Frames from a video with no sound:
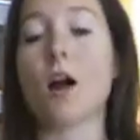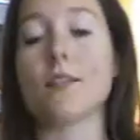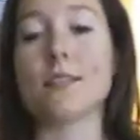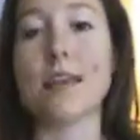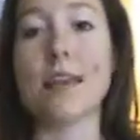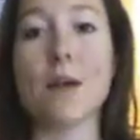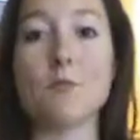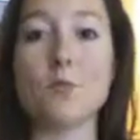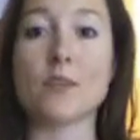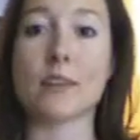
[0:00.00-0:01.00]
Today I'm
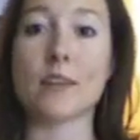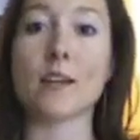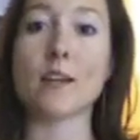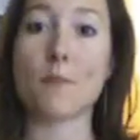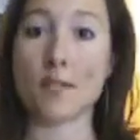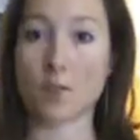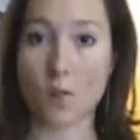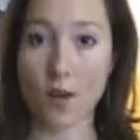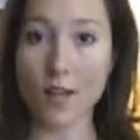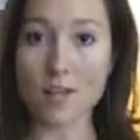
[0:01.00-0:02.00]
using my
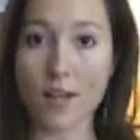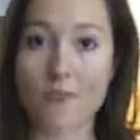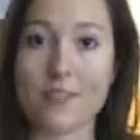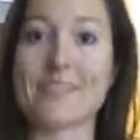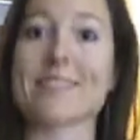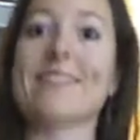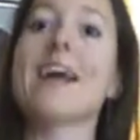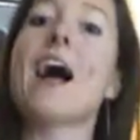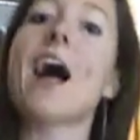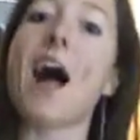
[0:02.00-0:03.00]
squash, obviously,
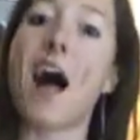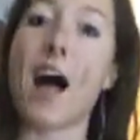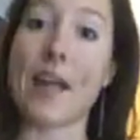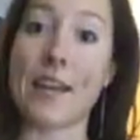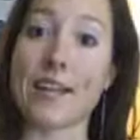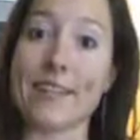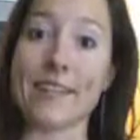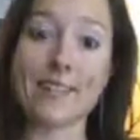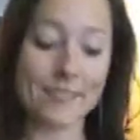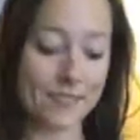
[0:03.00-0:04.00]
an
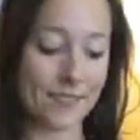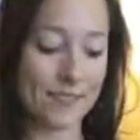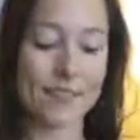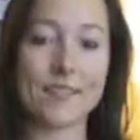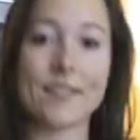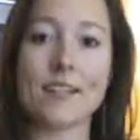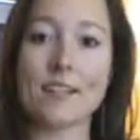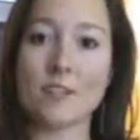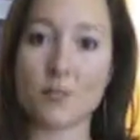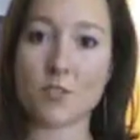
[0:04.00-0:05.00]
onion,
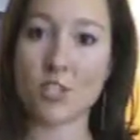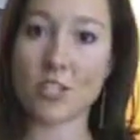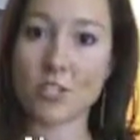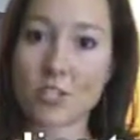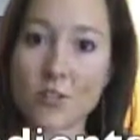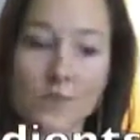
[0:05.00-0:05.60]
some ginger,